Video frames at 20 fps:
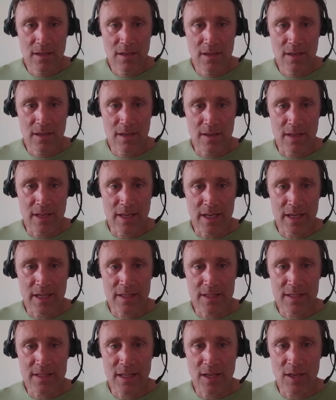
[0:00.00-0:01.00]
And then it
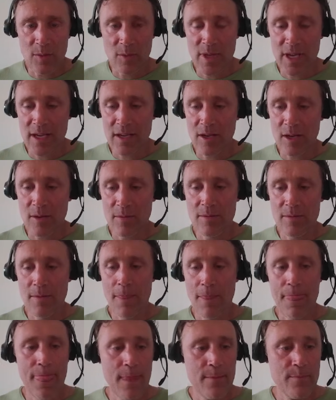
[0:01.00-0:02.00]
can settle back up.
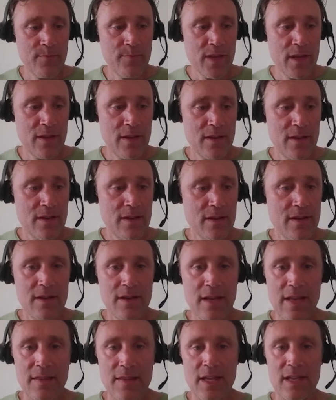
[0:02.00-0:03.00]

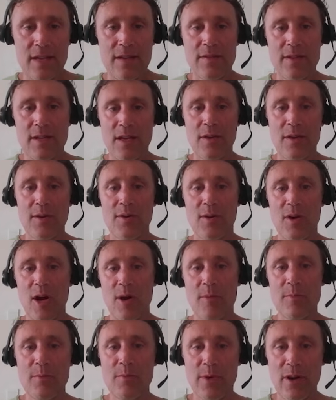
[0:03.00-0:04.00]
And then the other
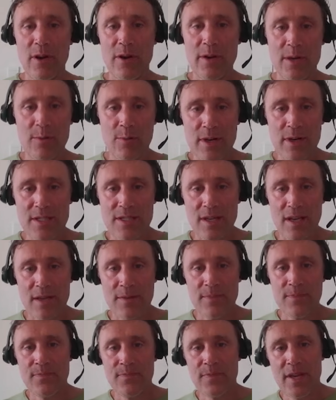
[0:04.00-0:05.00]
arm we already worked on.
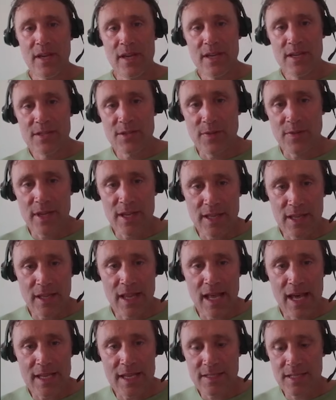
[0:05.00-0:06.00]
So then the
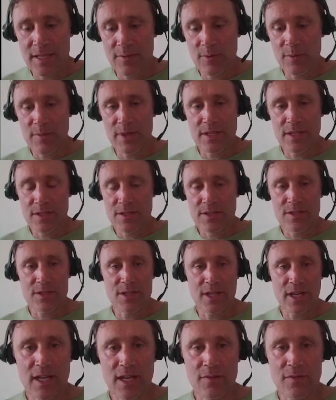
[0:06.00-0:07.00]
last thing would be just to
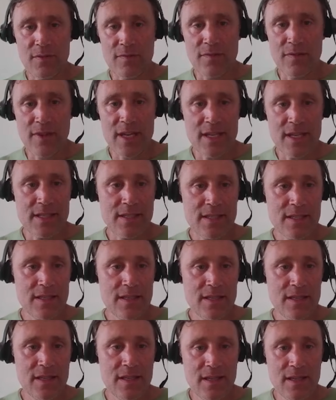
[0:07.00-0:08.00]
check the face.
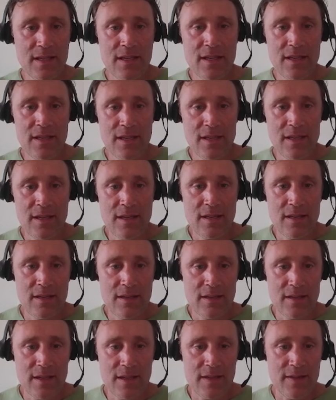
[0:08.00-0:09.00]

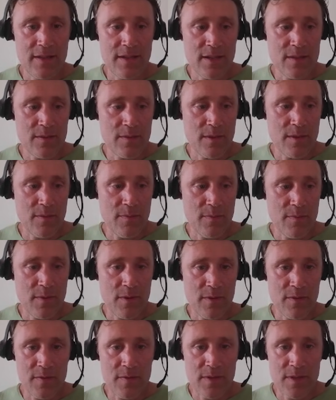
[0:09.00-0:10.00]
And the
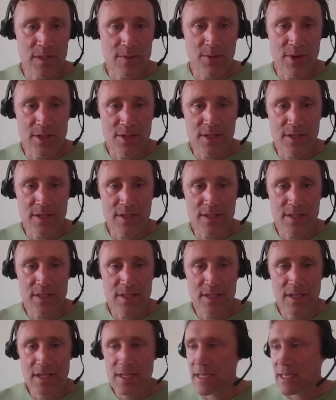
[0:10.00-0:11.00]

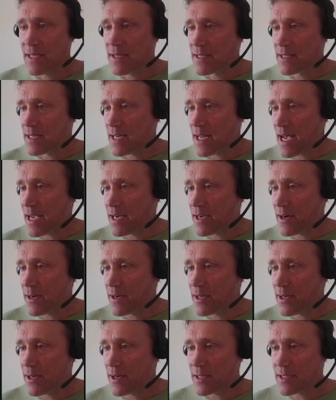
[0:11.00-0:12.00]
expressions. He does an eye dart here.